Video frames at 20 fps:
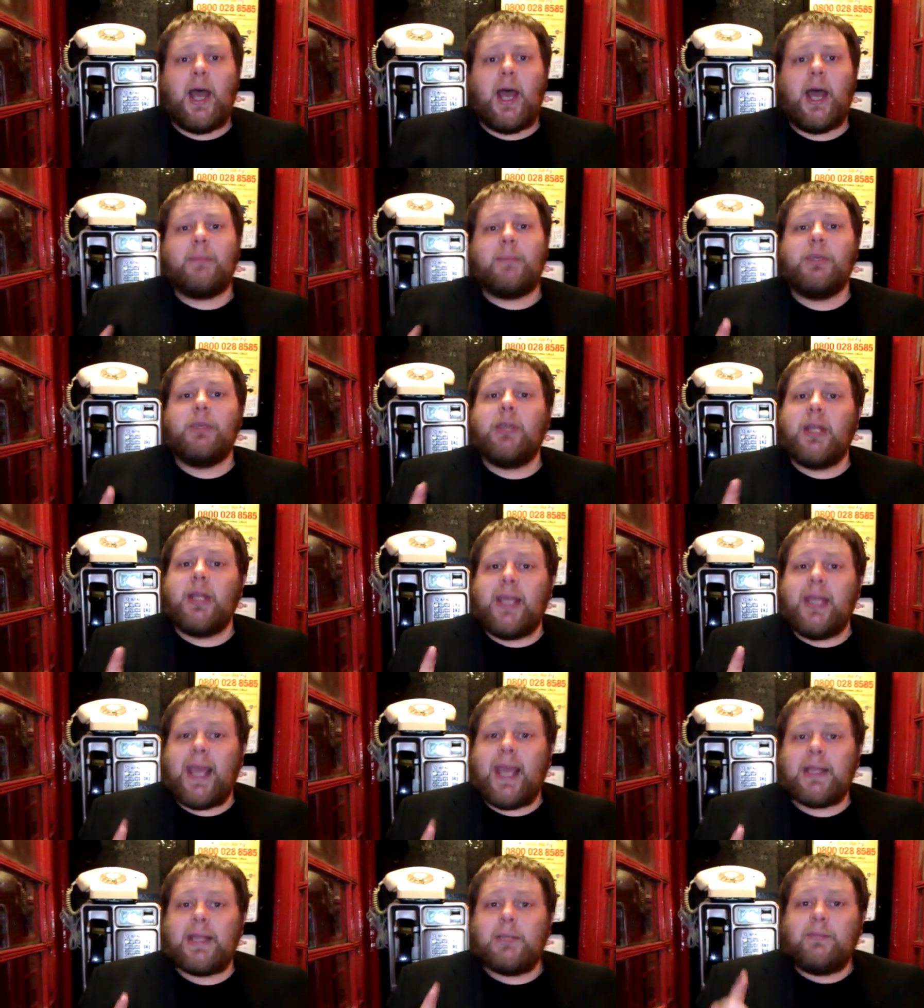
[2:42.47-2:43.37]
You can
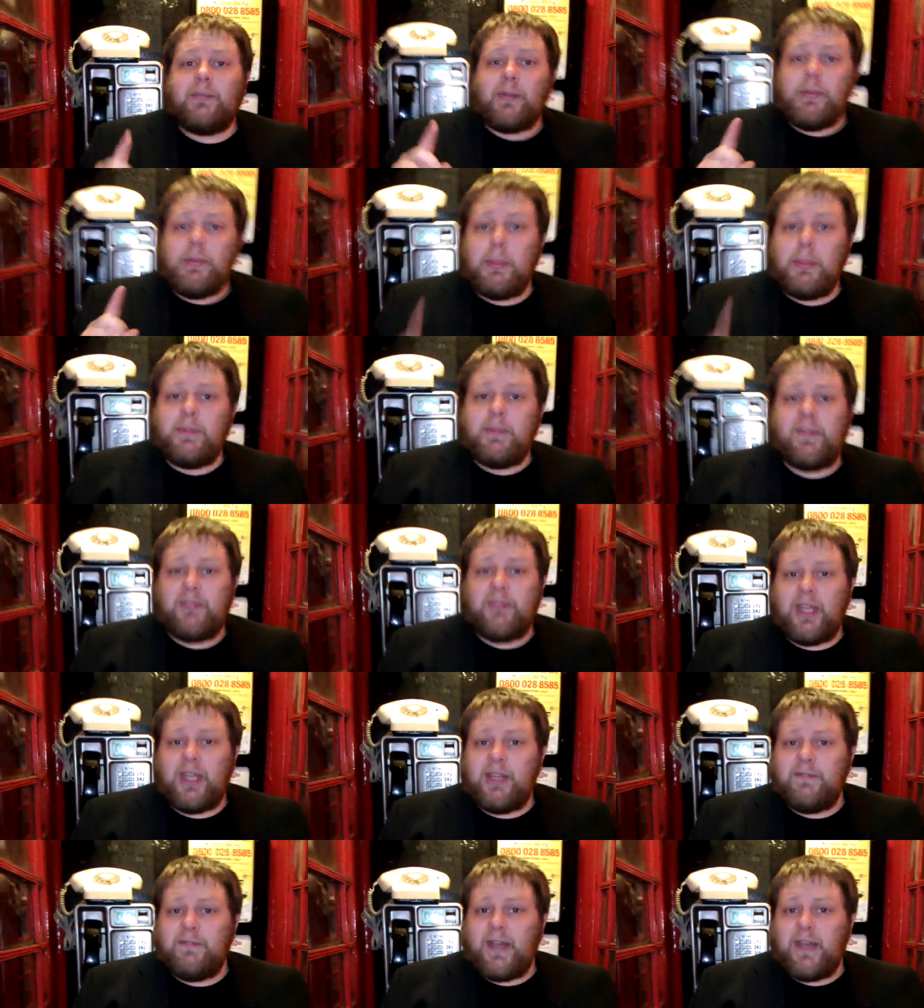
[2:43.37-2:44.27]
get them from number
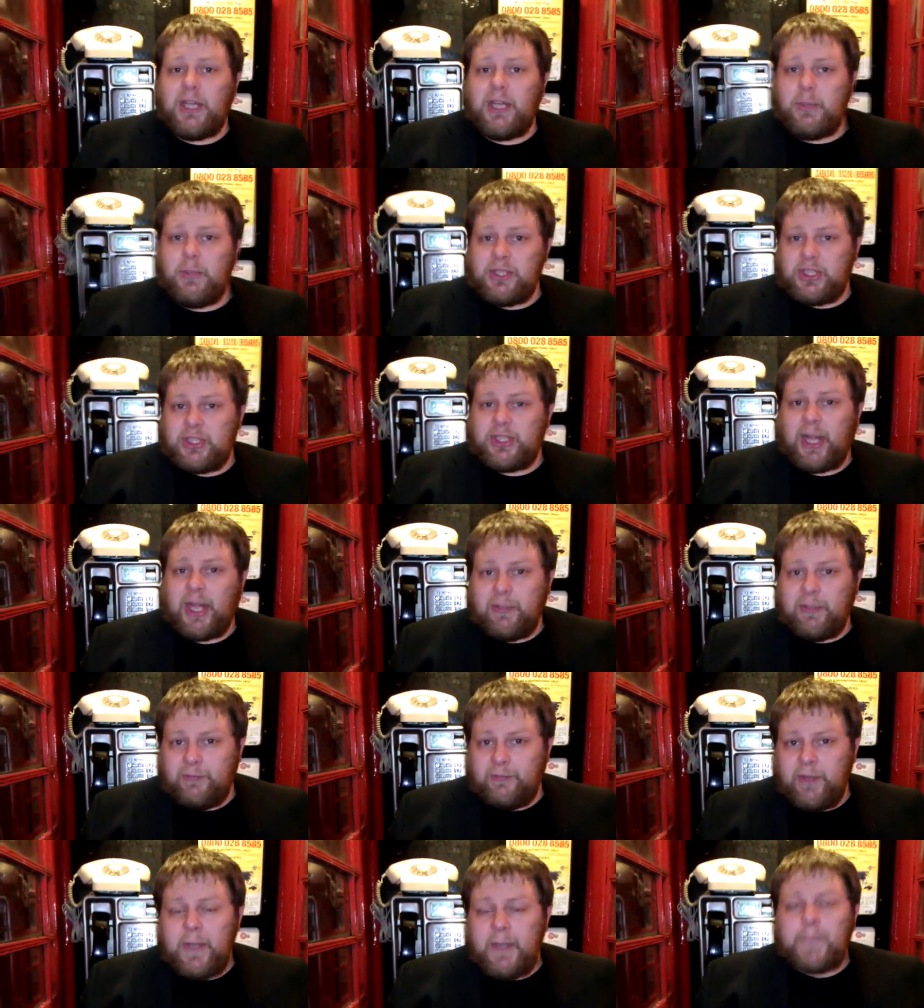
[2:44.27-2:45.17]
15, the venue
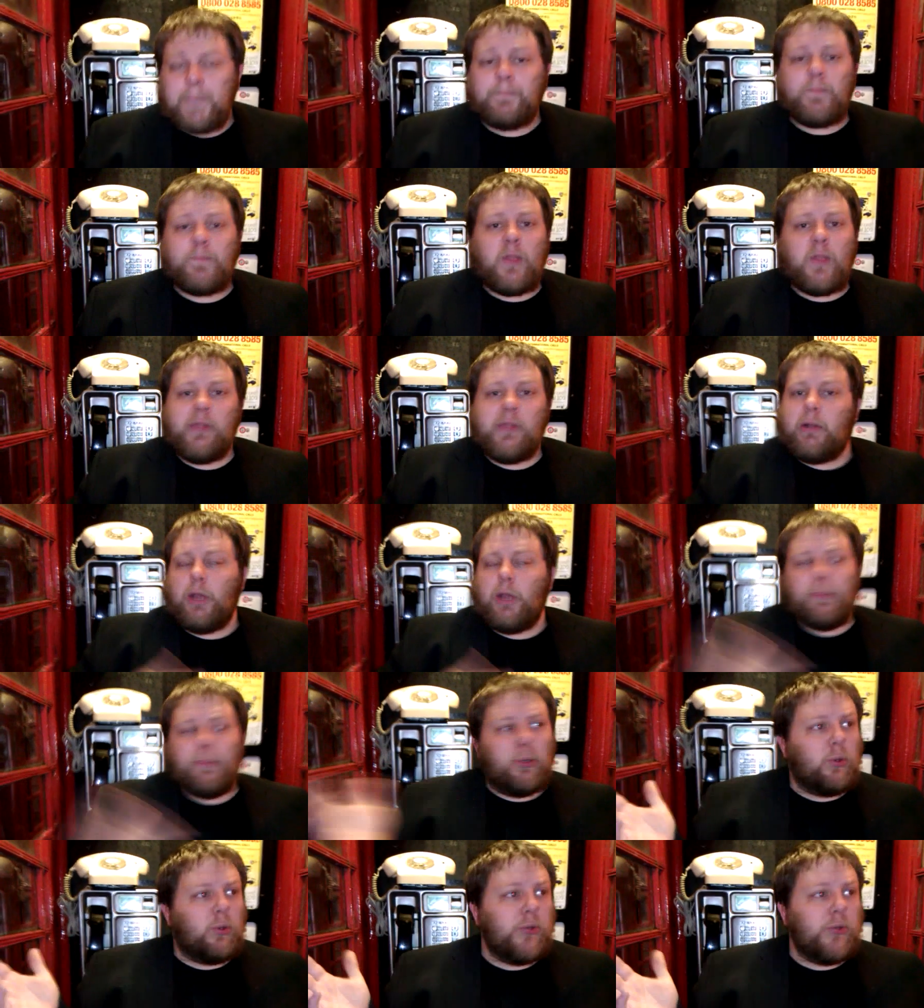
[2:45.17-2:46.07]
itself. They're
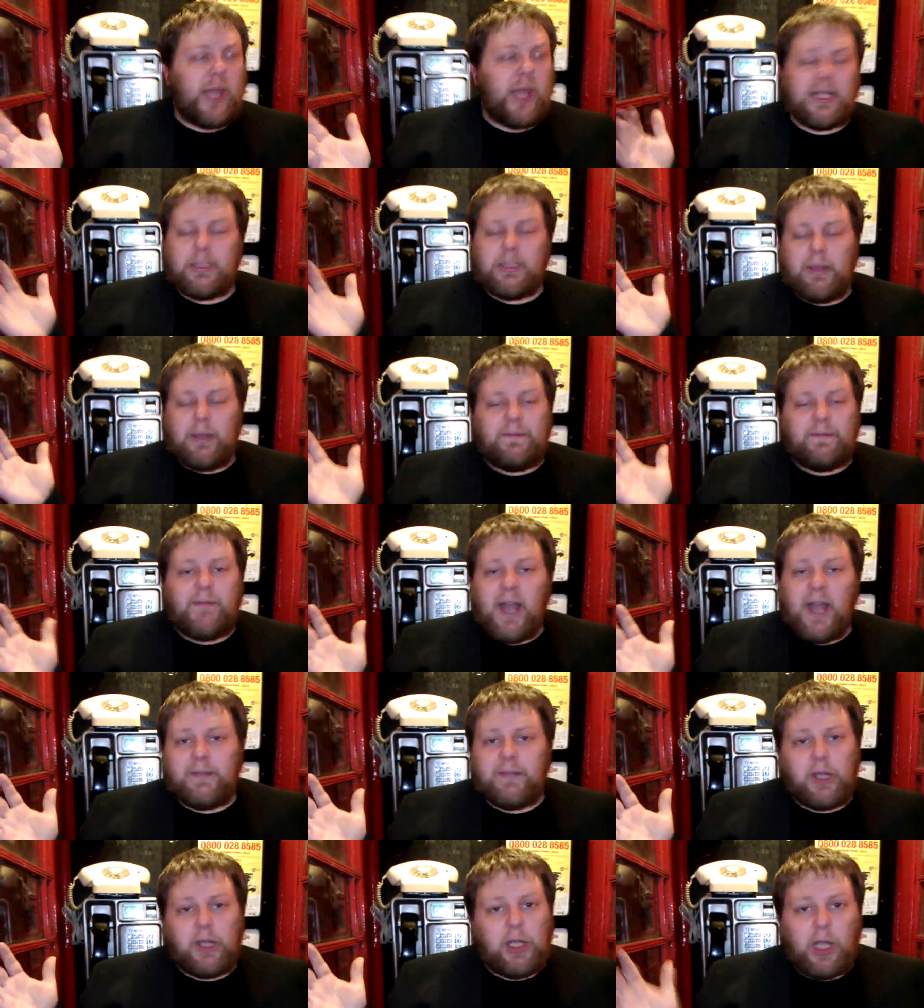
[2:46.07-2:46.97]
open all day until about
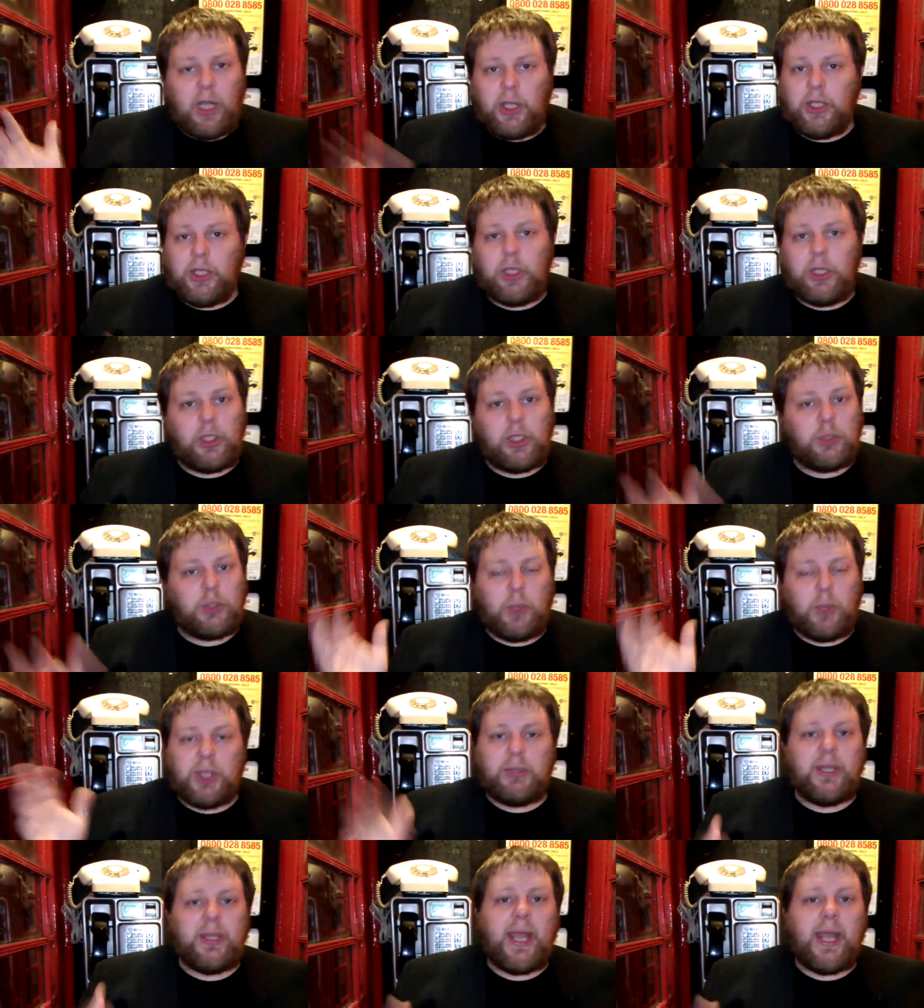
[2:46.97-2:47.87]
5 o'clock, and you can just
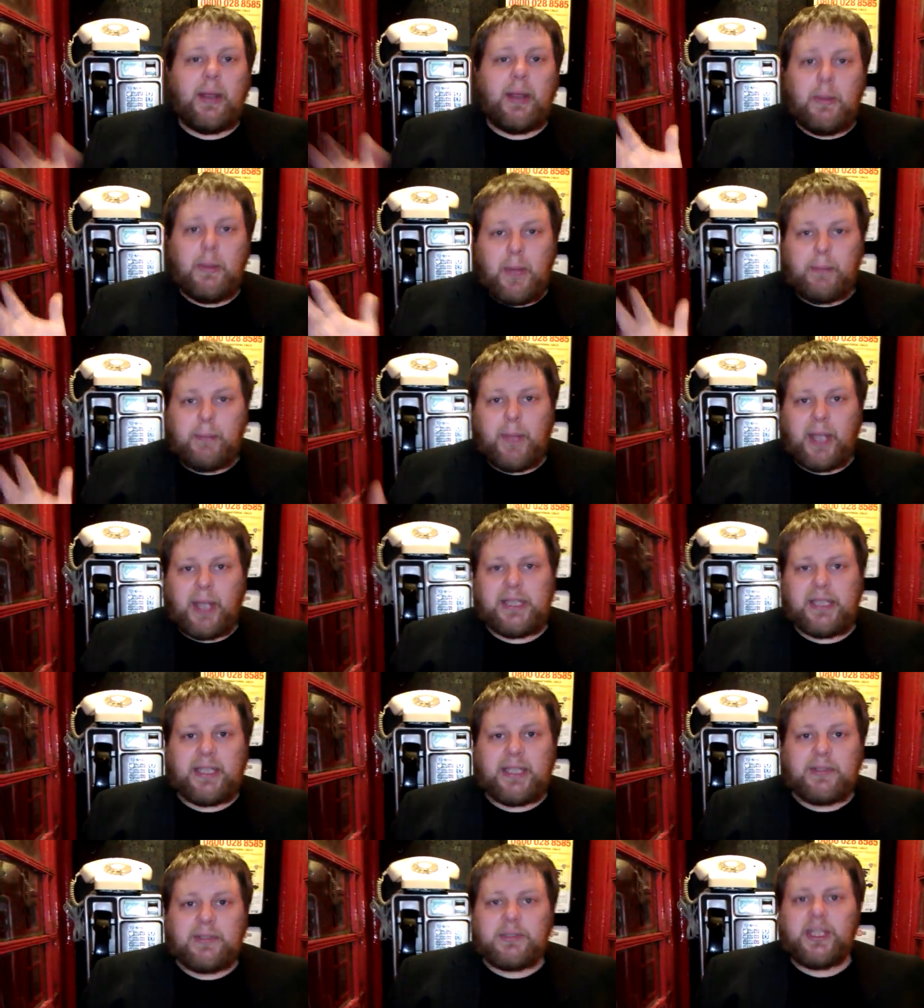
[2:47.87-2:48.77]
wander in there and buy
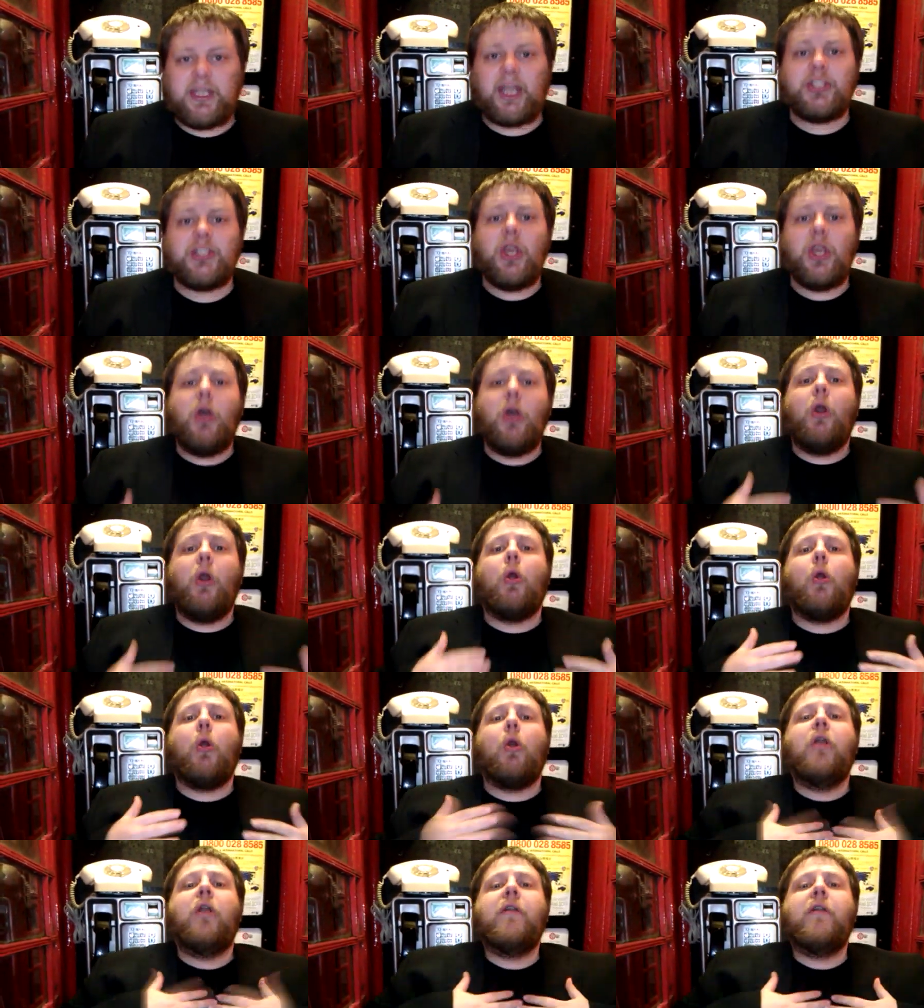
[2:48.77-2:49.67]
yourself some tickets,
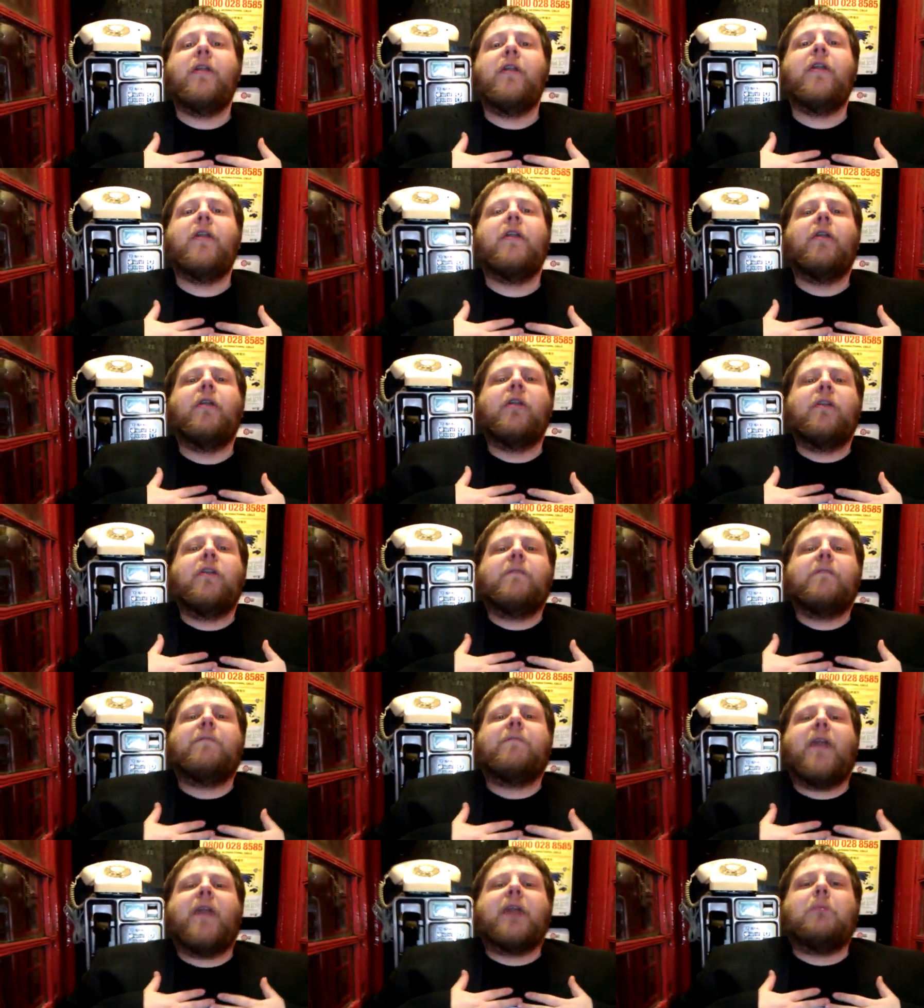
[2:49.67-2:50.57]
or
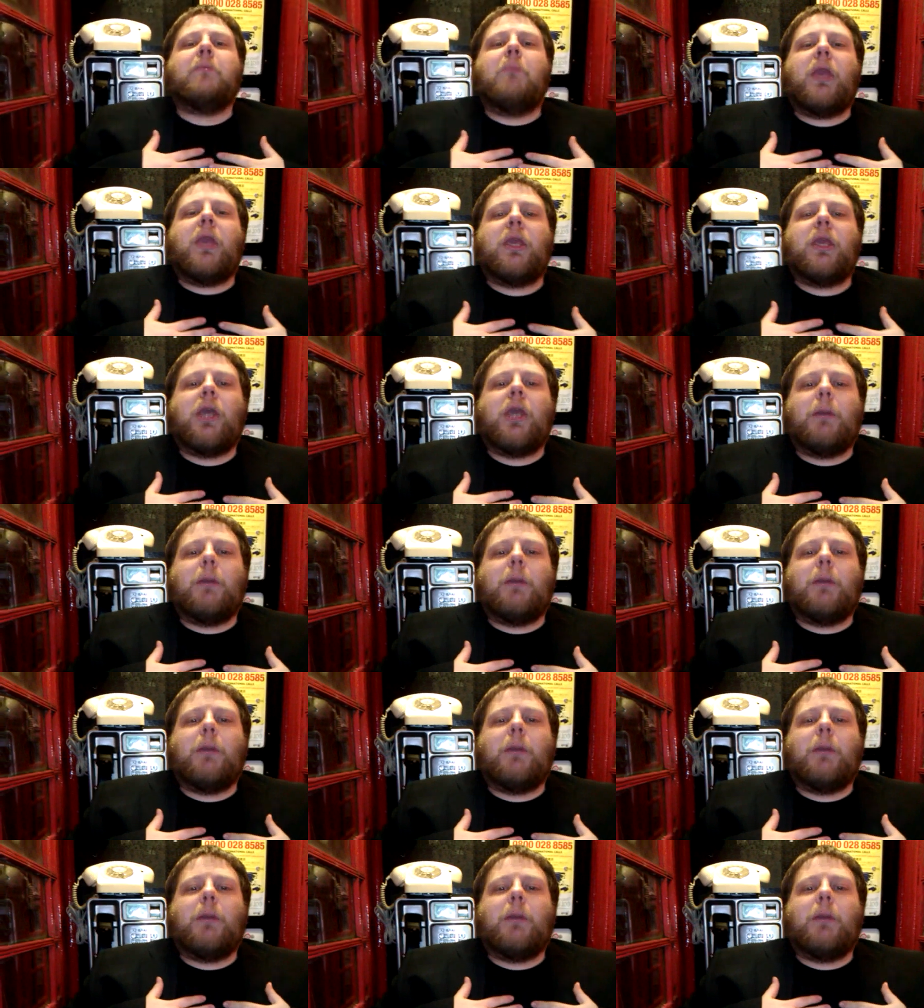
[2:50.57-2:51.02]
find me.